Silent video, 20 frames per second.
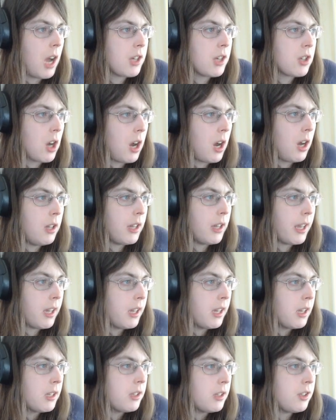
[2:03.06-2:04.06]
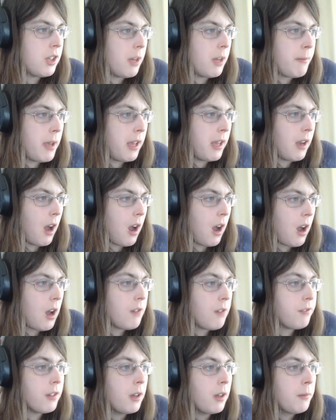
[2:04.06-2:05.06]
Hawley, Jim
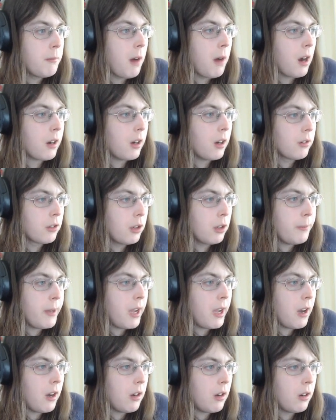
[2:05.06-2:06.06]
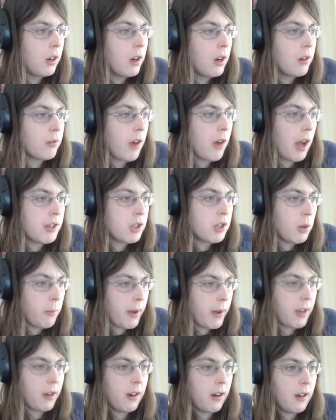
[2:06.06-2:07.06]
Inhofe, Marco Rubio, Roger
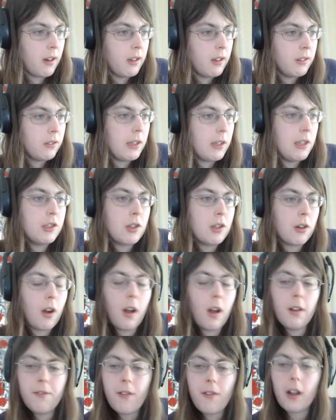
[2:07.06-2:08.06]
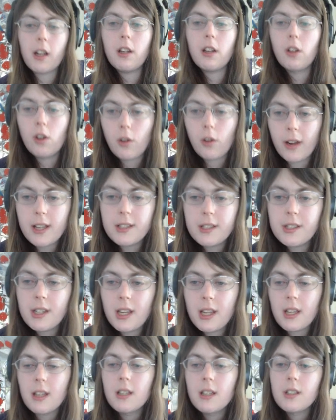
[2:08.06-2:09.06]
Wicker. These are all fucking
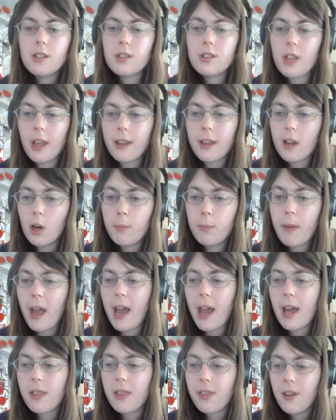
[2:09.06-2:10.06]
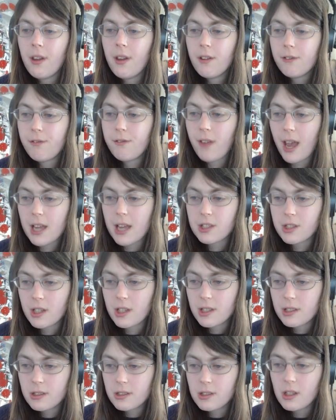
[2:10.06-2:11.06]
crazy psychopath
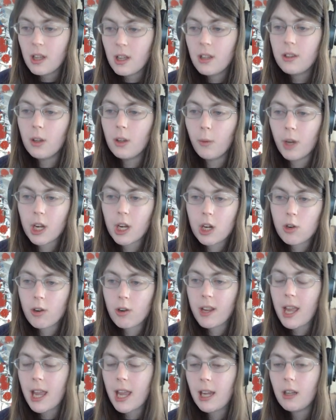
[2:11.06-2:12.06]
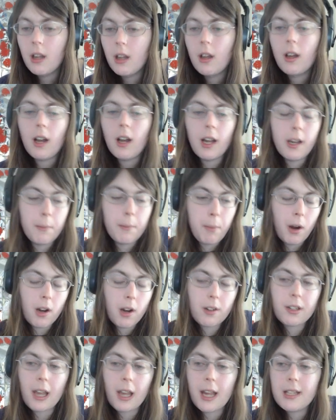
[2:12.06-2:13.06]
fascists that want to create an
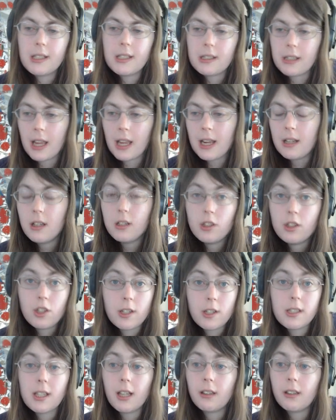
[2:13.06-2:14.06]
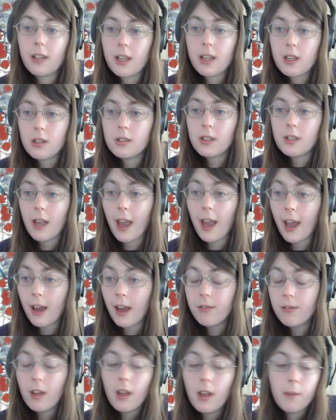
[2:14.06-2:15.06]
apartheid state just like they used to
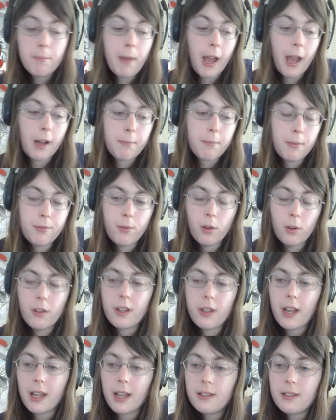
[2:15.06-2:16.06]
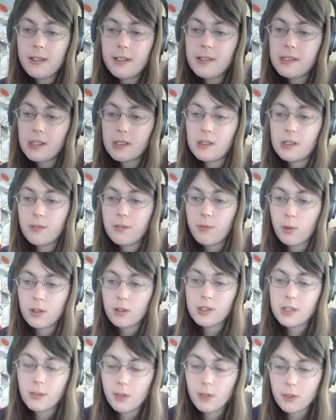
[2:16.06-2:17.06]
have back before the 1964
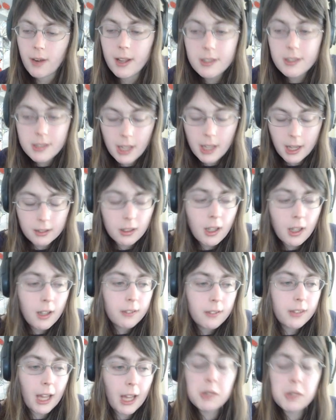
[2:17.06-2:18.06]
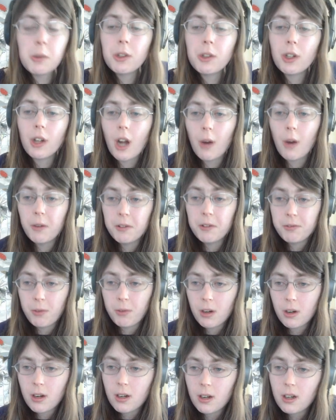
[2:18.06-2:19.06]
Civil Rights Act. That's what they're going
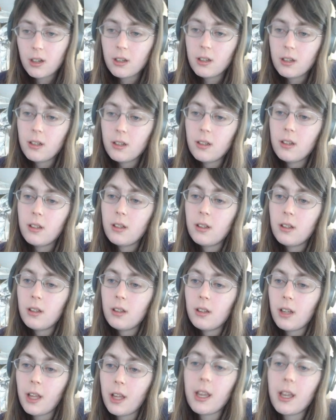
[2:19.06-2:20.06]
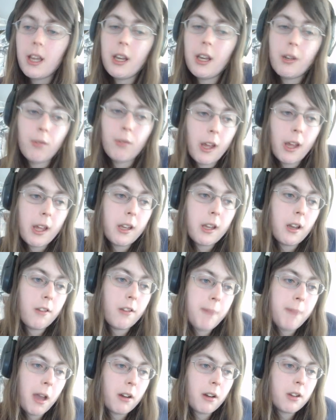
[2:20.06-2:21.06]
for. And getting rid of
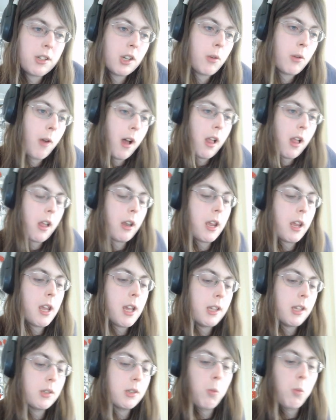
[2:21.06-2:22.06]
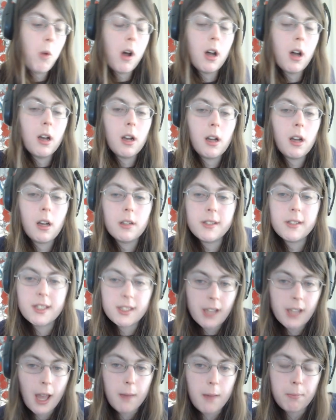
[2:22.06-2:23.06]
marriage equality is one
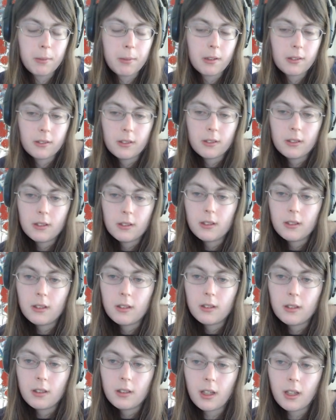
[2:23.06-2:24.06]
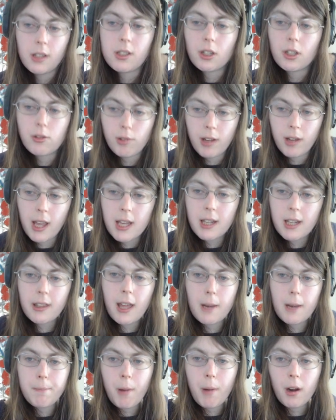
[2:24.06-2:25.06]
step into creating
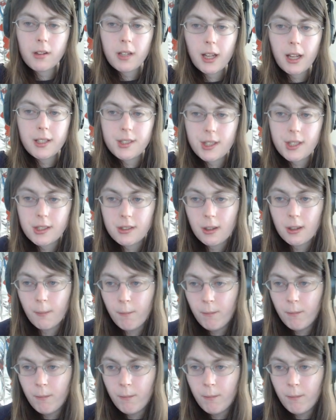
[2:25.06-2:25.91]
that apartheid system.